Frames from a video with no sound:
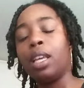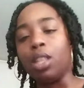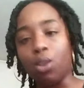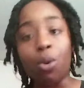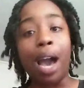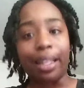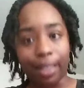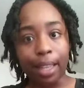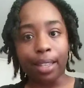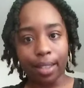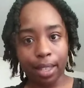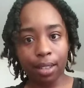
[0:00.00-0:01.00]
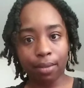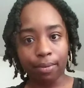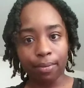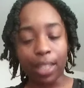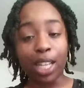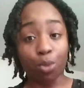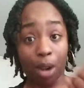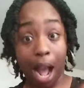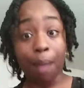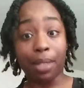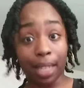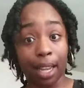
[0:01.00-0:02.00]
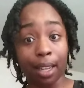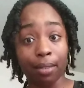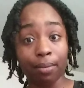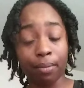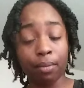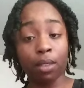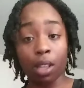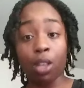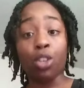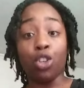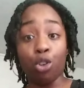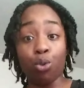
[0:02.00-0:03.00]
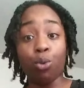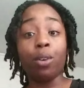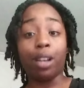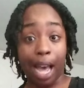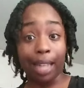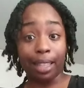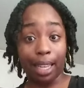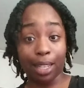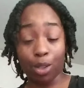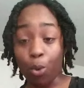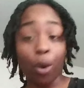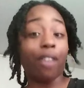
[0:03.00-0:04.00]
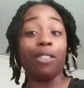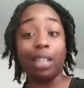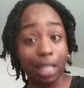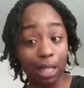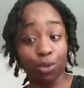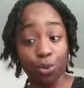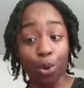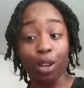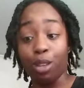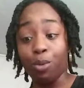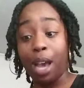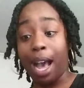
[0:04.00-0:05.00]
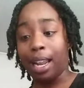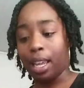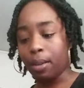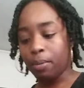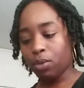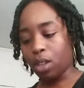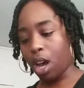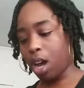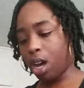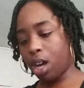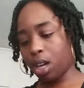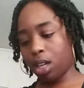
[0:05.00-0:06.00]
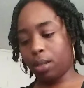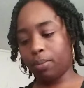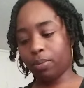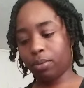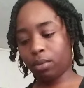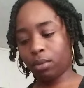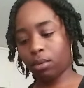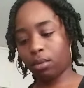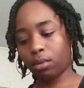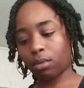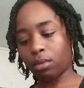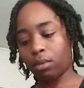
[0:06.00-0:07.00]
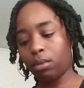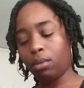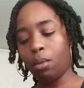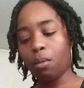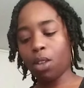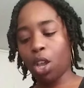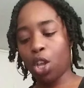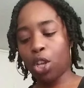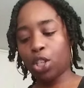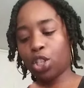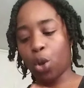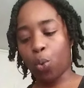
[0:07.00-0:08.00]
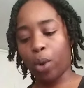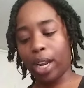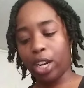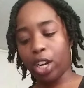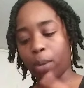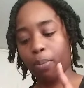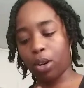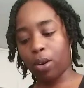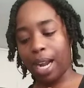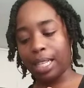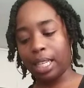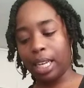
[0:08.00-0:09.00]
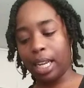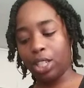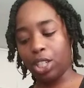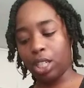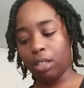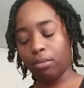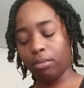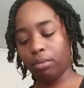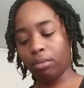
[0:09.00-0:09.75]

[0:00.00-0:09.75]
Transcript: You got this. Is what I'm saying. You got this. Whoever this is for, you got it. Um surrender procrastination.